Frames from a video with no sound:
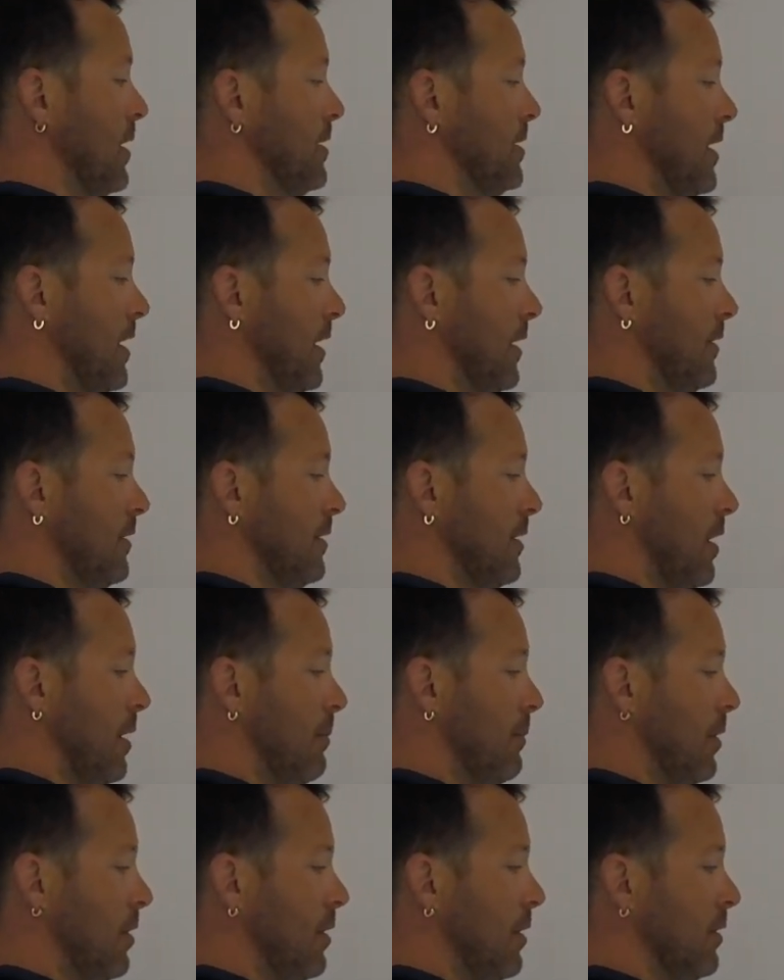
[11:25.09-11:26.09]
Take the
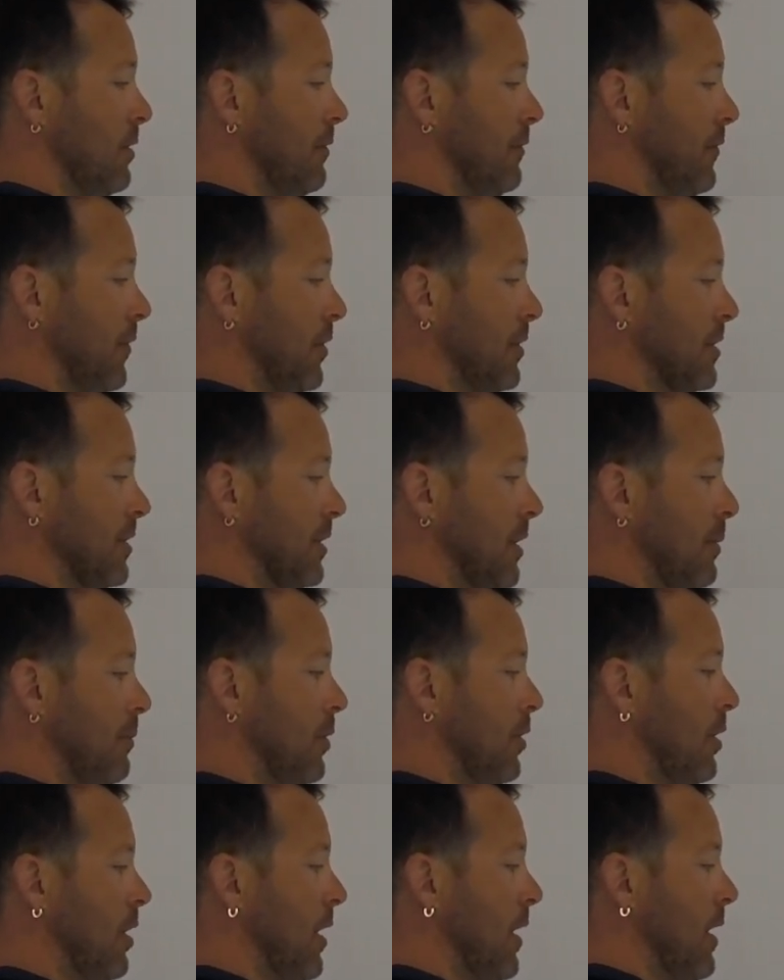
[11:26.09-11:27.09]
number, the first
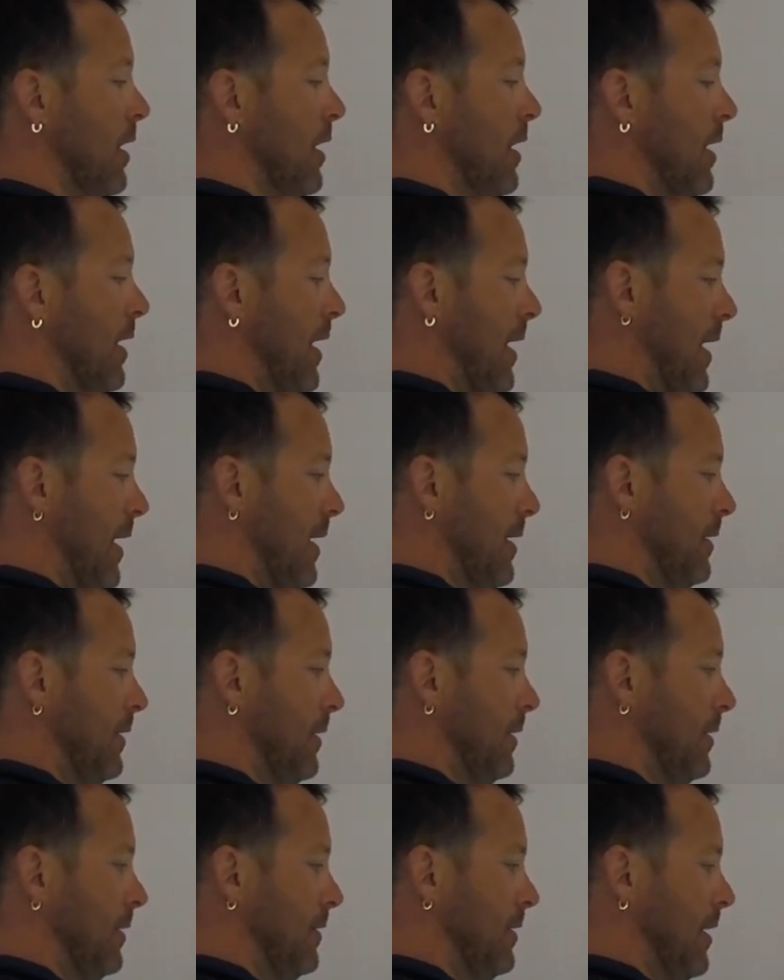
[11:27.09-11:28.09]
number, and
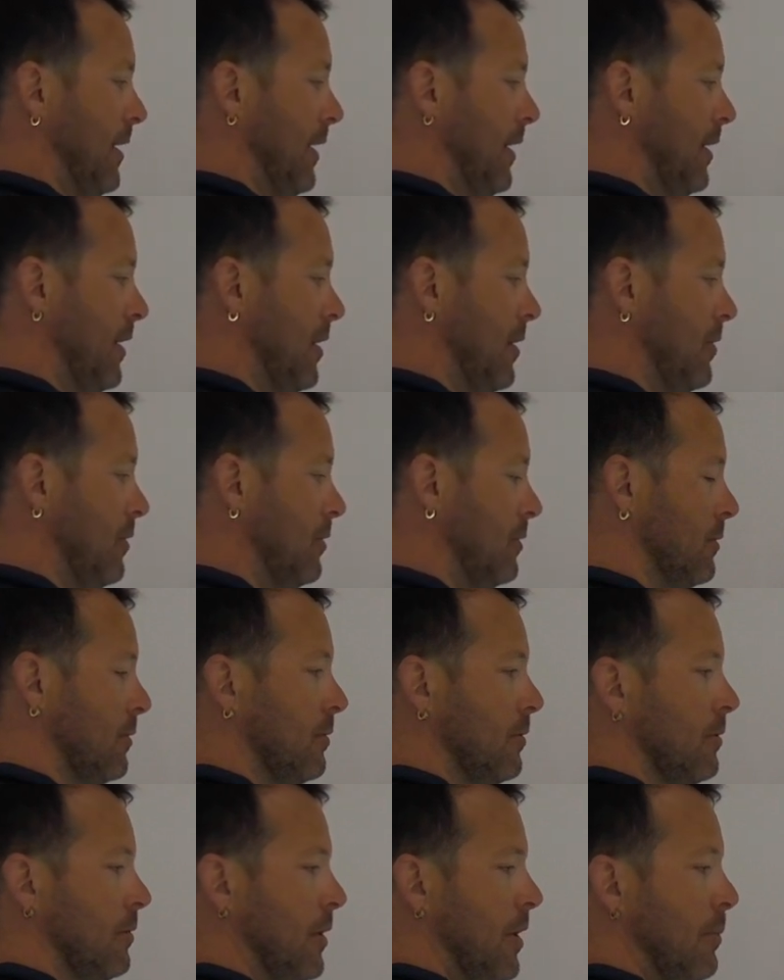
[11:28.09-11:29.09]
take it out.
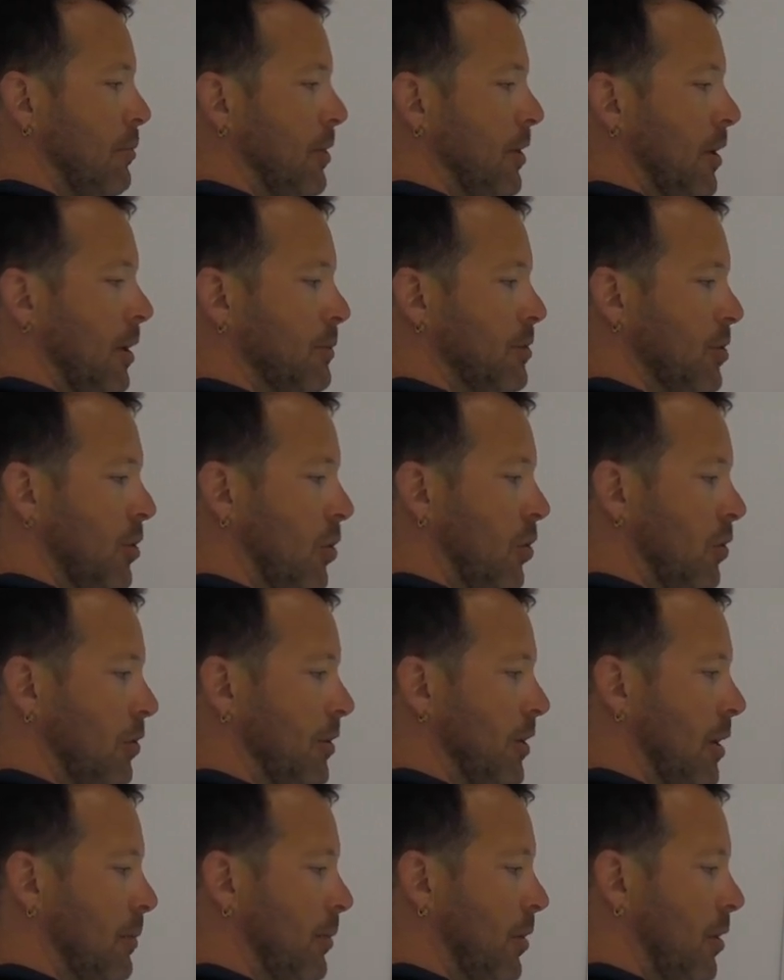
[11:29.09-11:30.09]
It becomes your whole
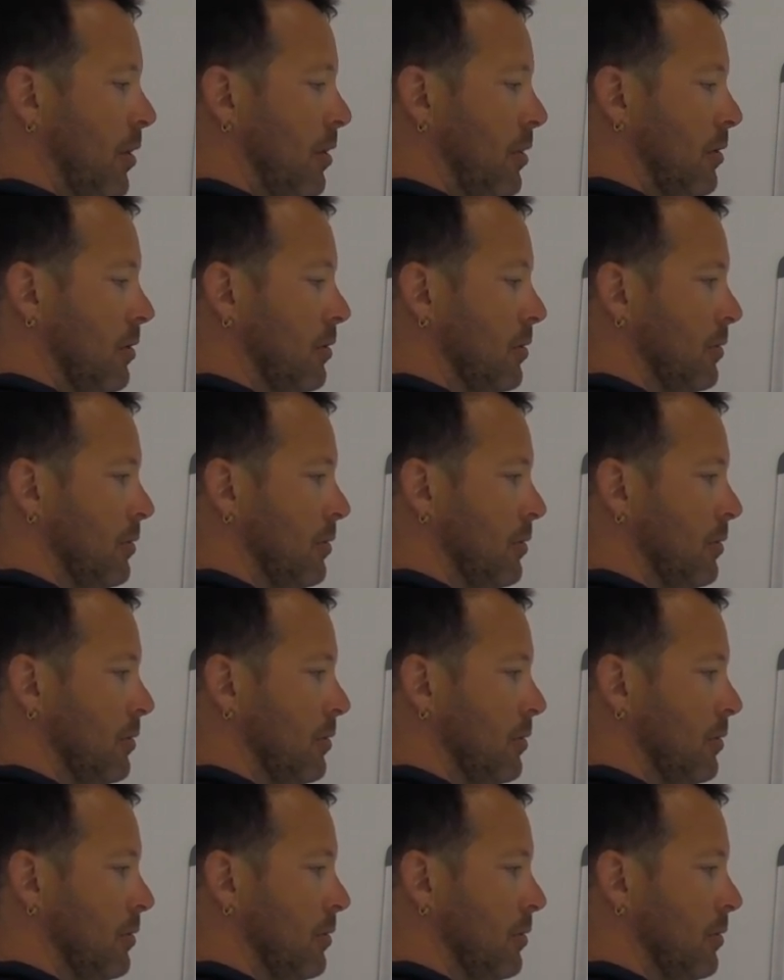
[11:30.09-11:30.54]
number.